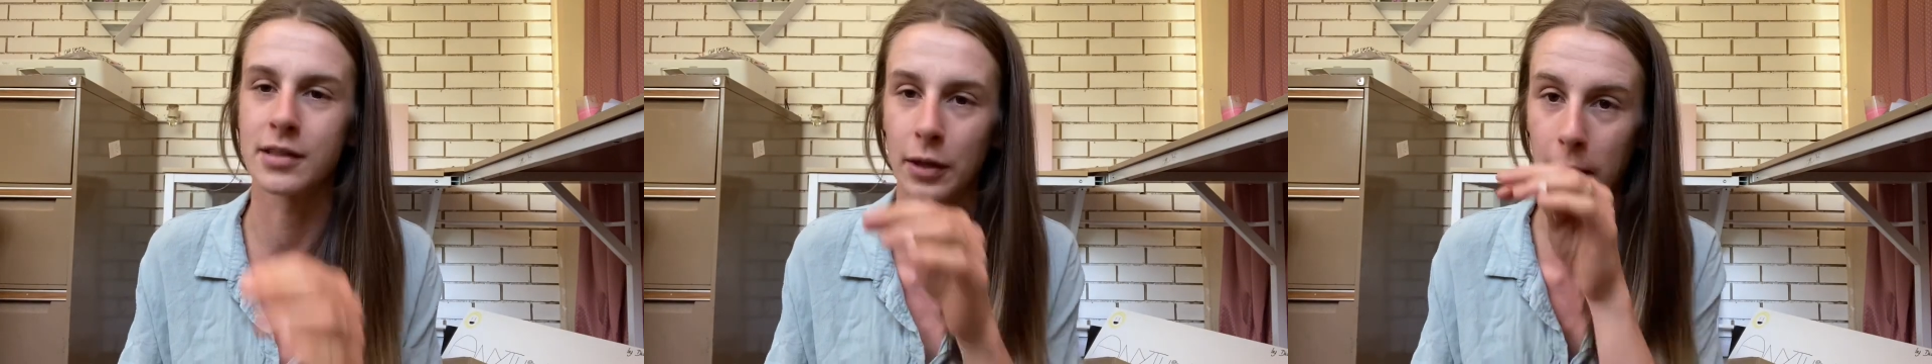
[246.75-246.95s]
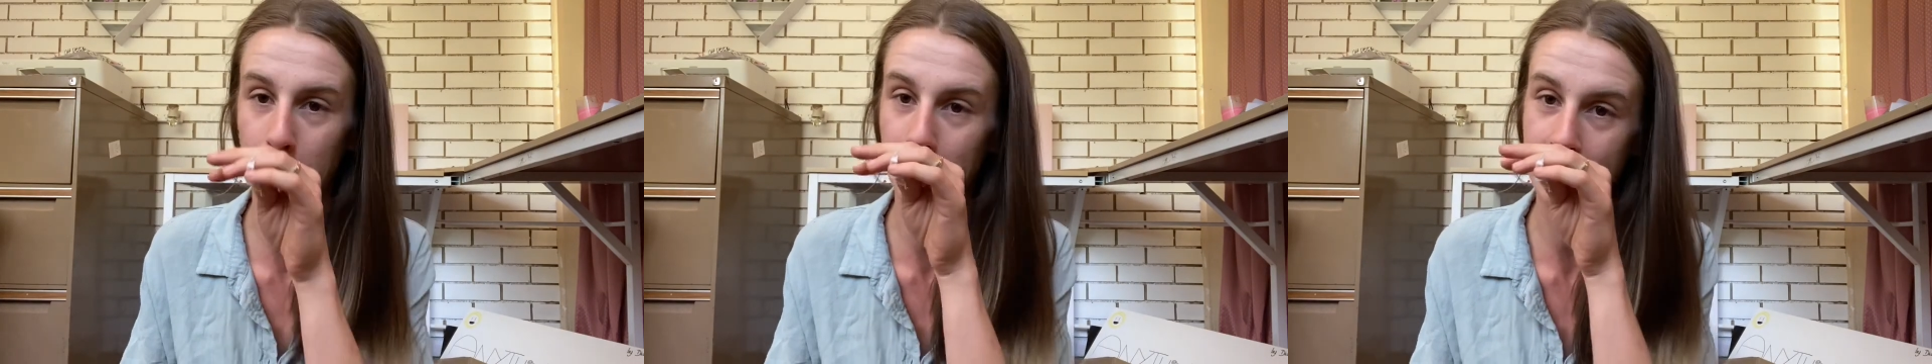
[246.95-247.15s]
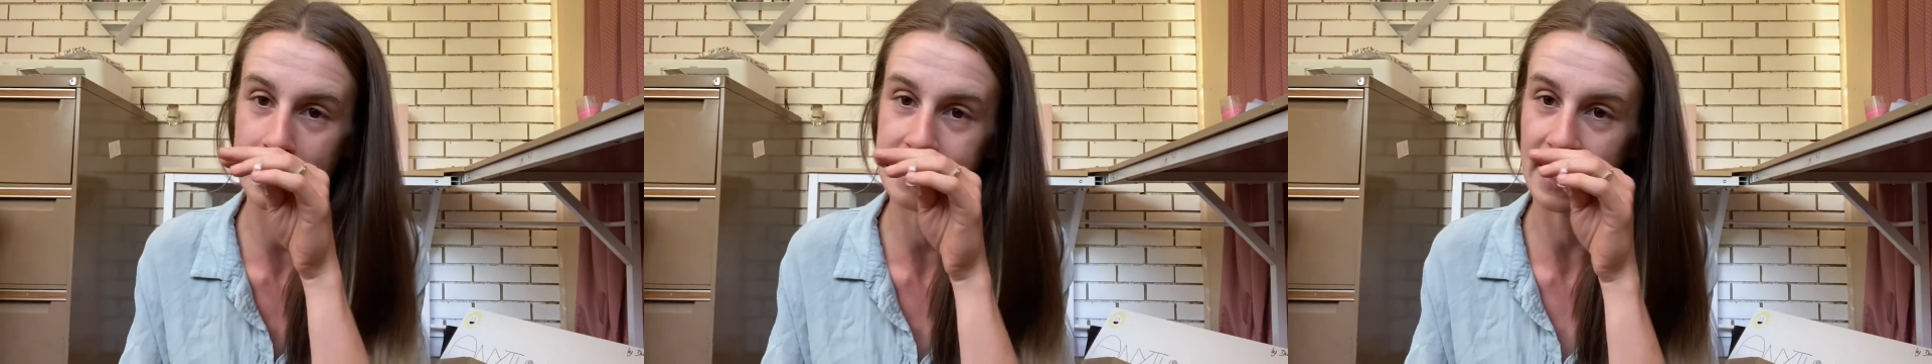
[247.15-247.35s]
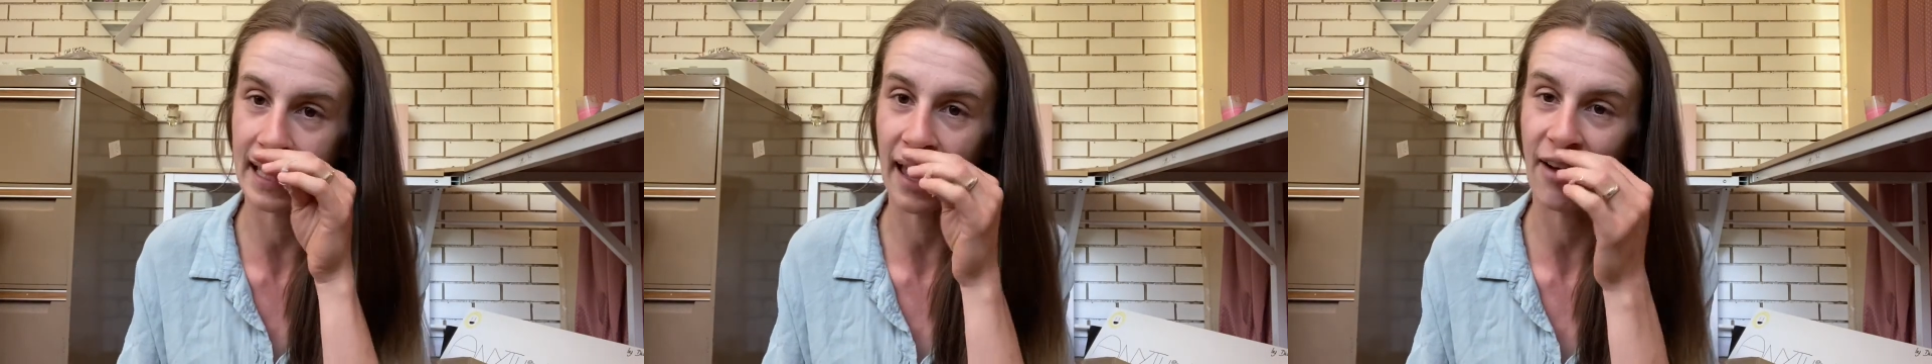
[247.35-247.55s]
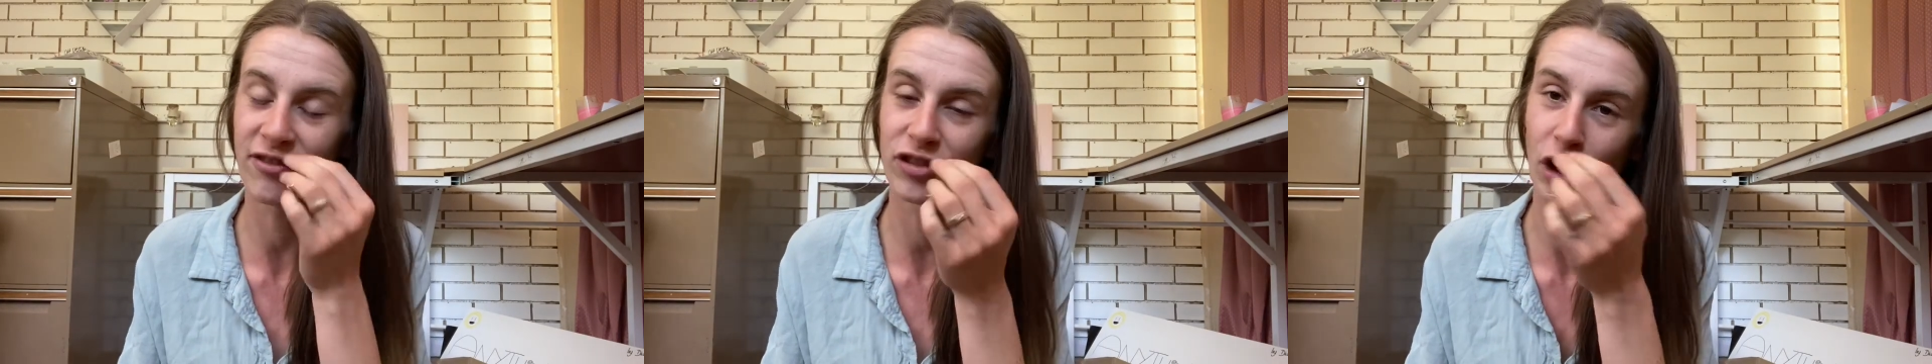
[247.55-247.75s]
only because I
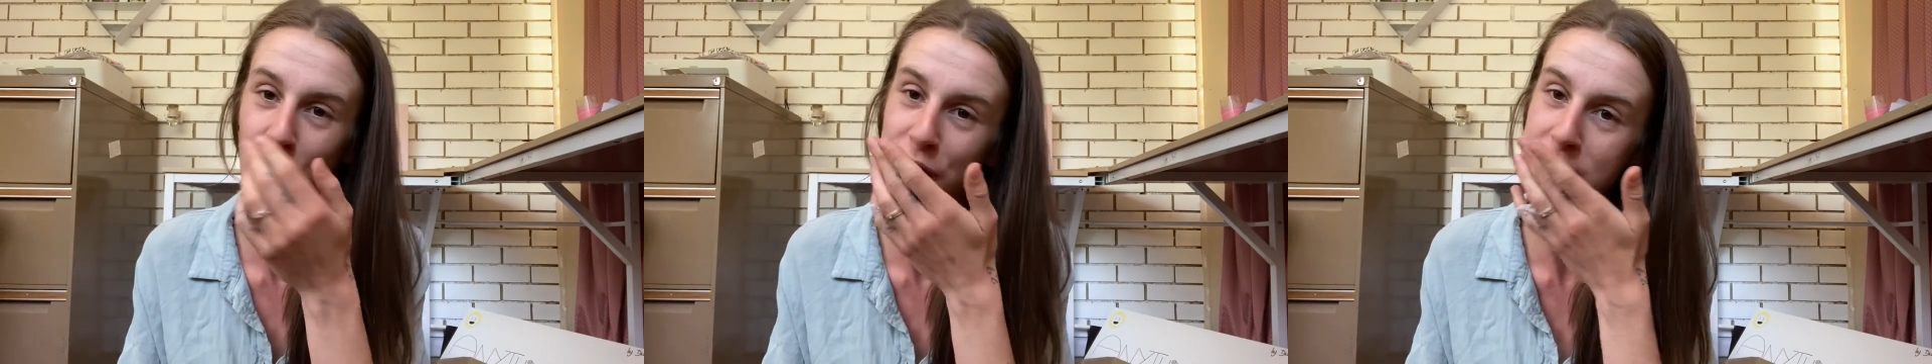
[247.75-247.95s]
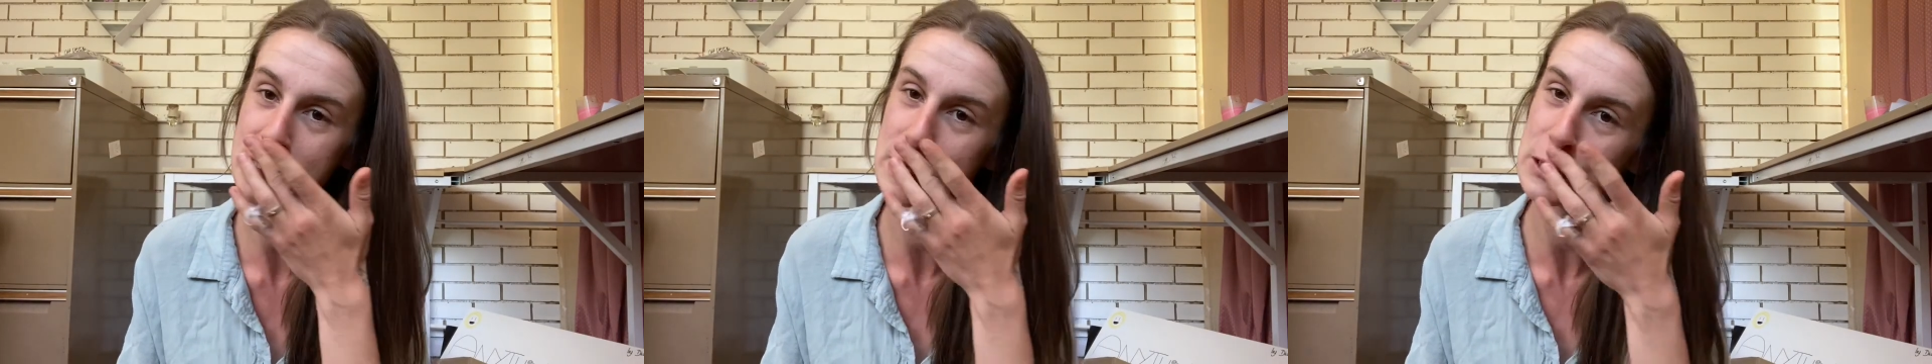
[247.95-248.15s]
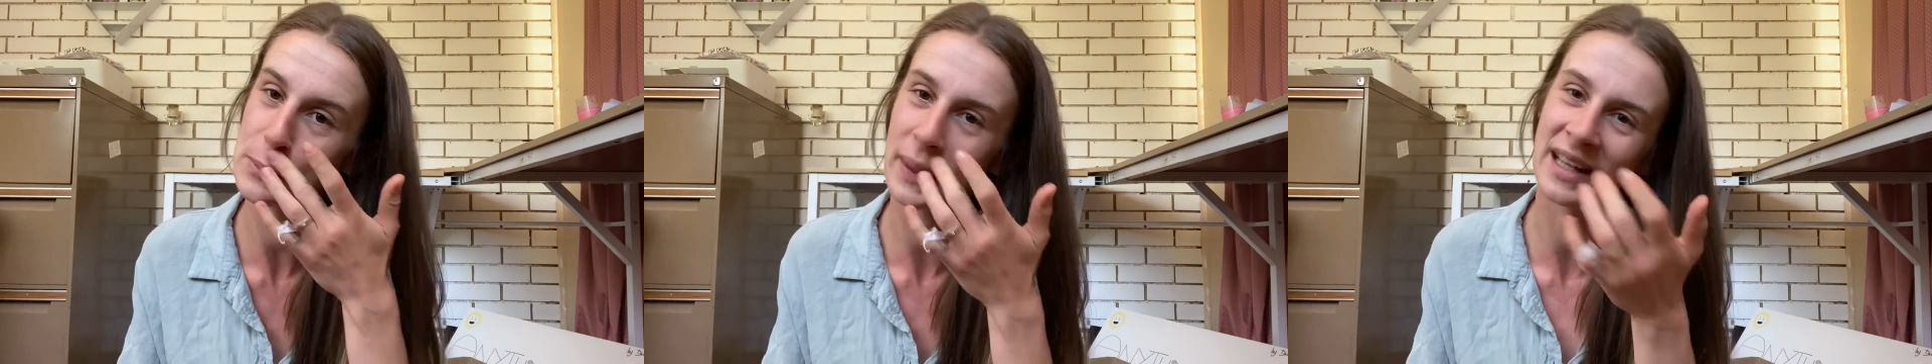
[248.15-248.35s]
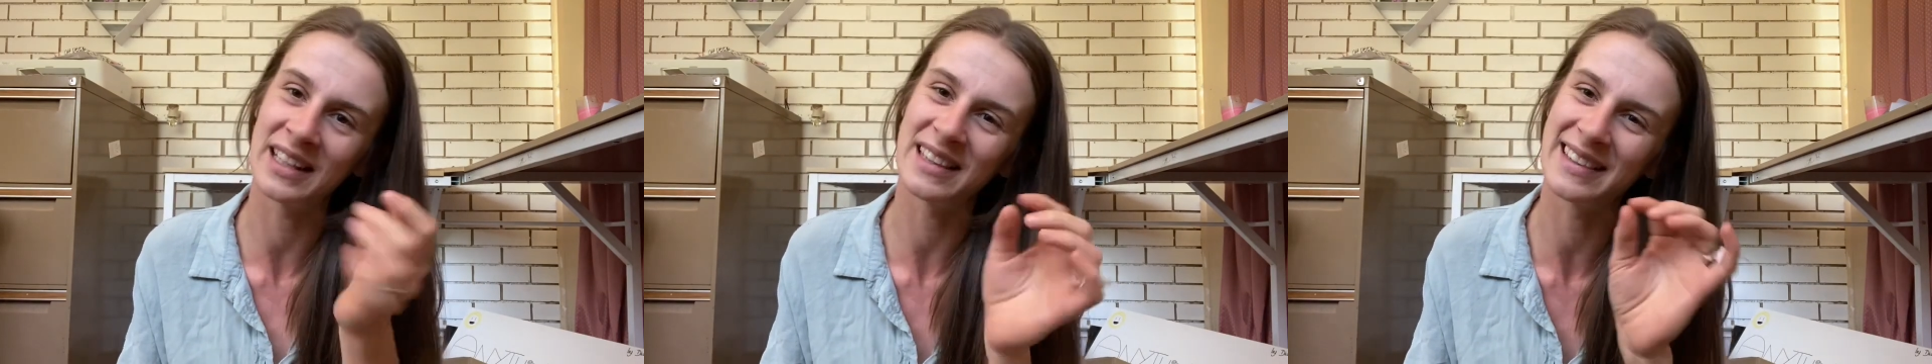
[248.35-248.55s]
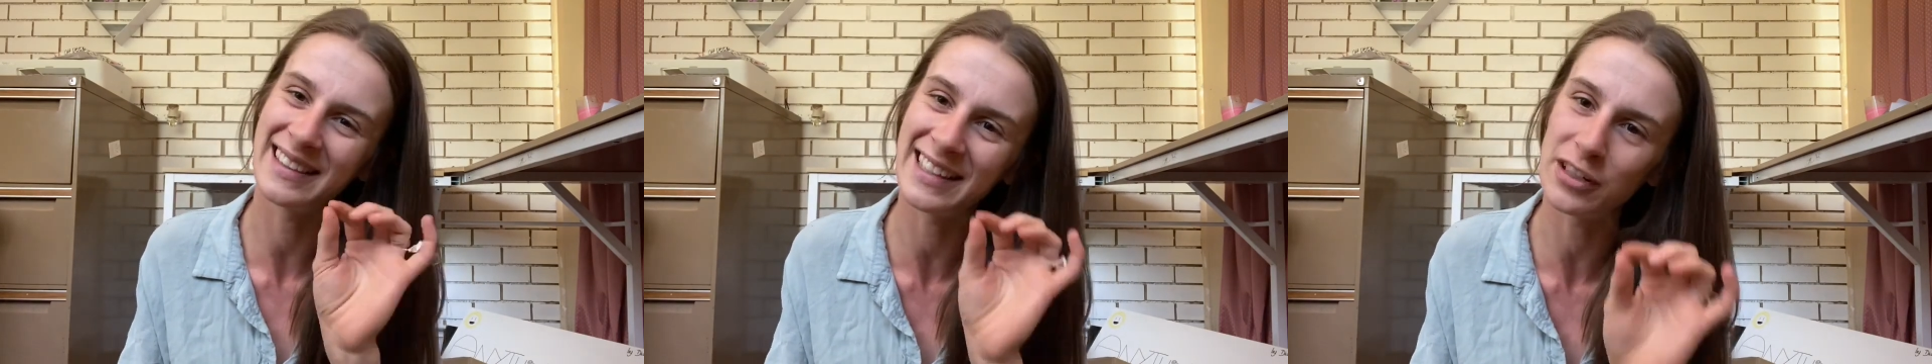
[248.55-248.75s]
have noticed just being a
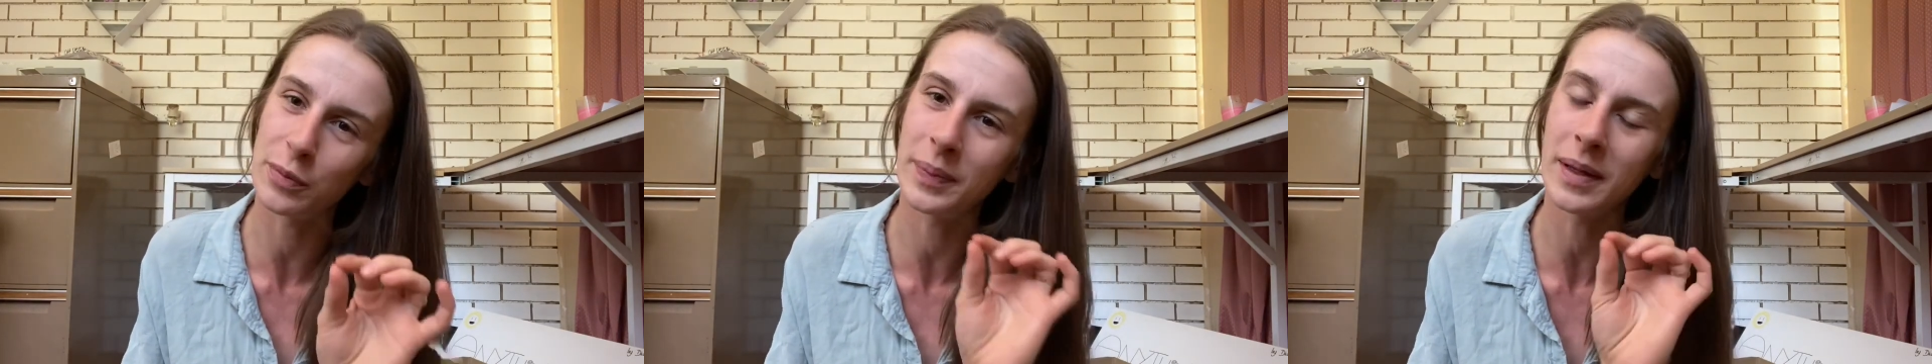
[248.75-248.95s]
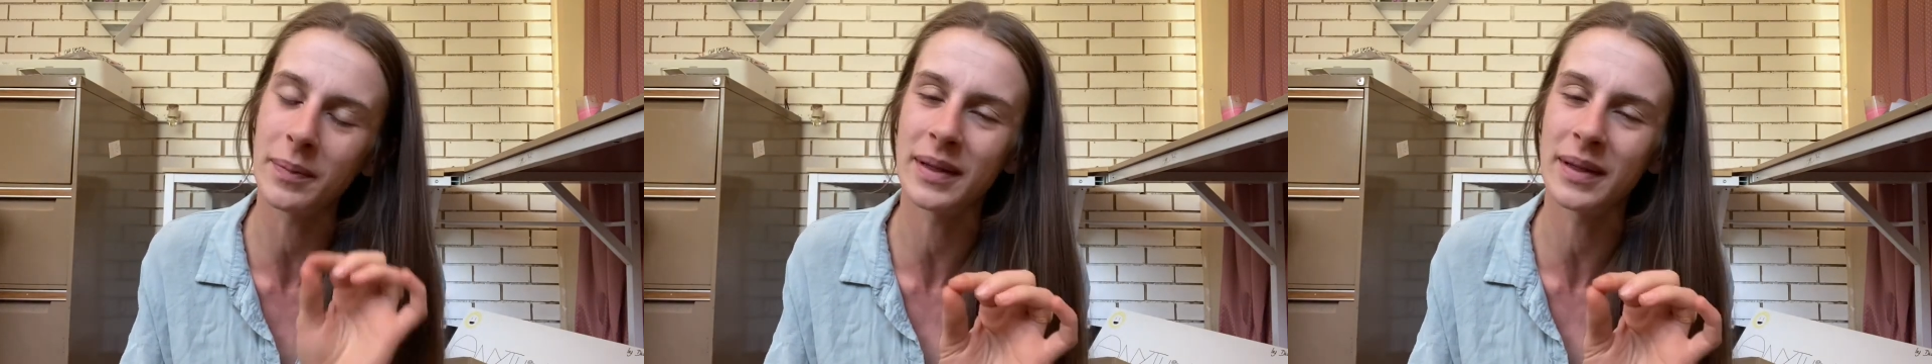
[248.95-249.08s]
little bit,